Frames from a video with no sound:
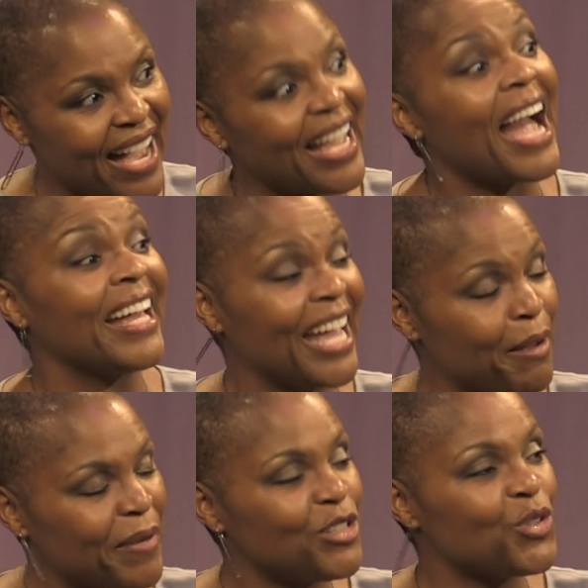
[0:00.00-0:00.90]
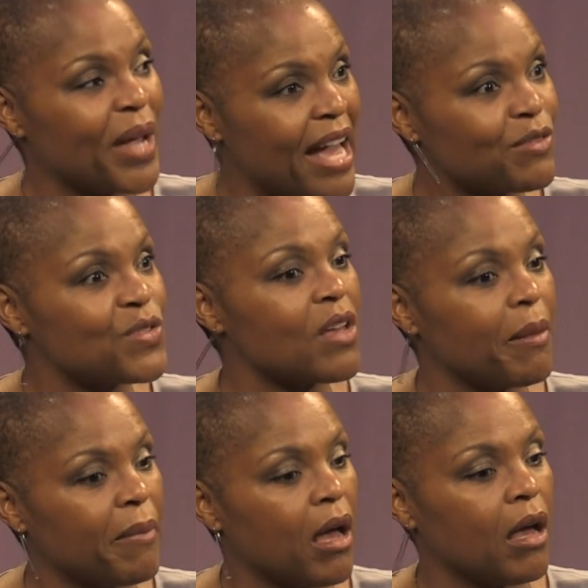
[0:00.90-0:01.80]
I am. I do have
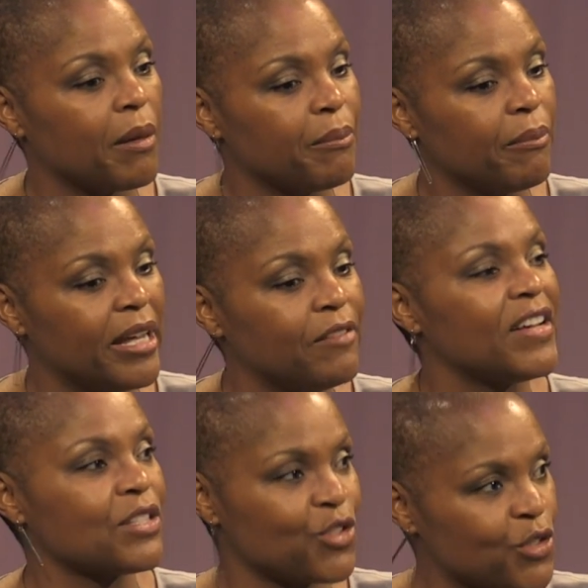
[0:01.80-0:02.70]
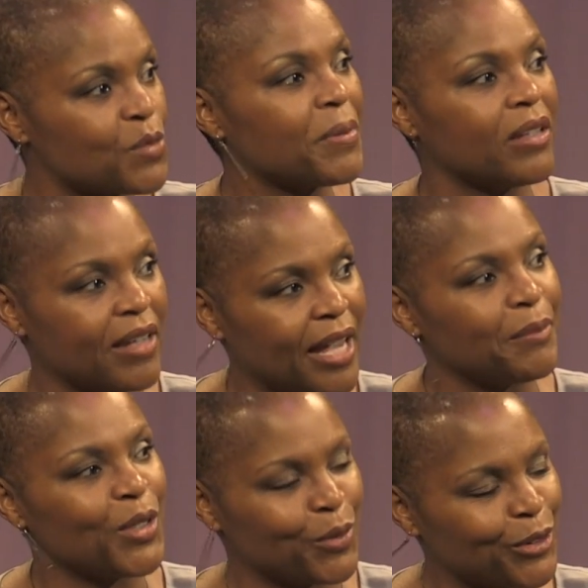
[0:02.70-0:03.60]
some investors, but I'm
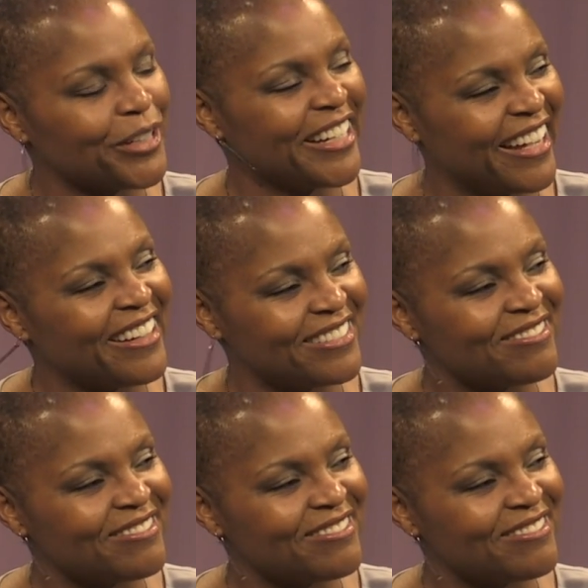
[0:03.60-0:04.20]
the owner, yeah.